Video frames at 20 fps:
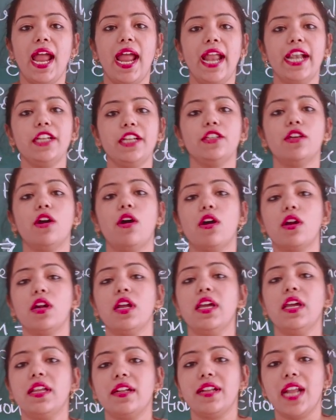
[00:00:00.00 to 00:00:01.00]
and
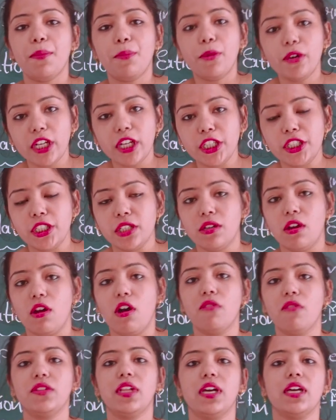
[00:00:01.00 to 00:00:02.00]
your reputation
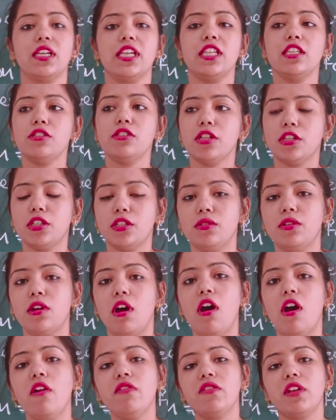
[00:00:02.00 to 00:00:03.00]
of the
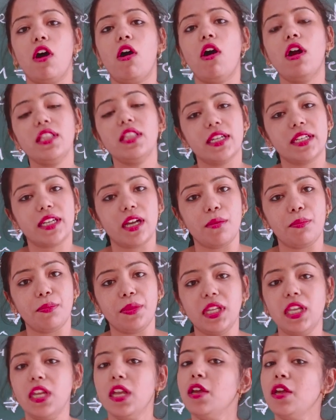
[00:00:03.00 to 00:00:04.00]
institute or the
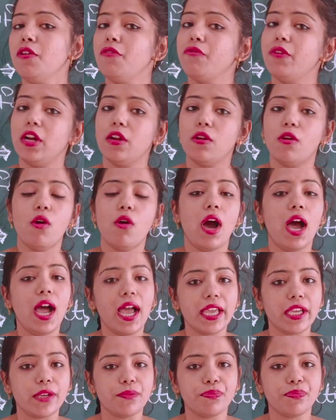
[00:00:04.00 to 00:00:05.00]
company will go
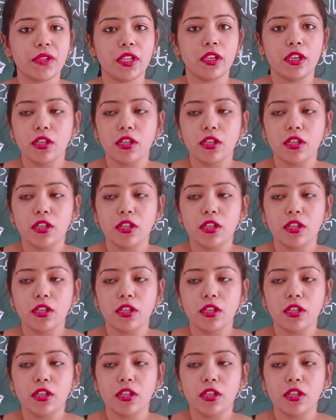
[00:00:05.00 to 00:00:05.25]
high.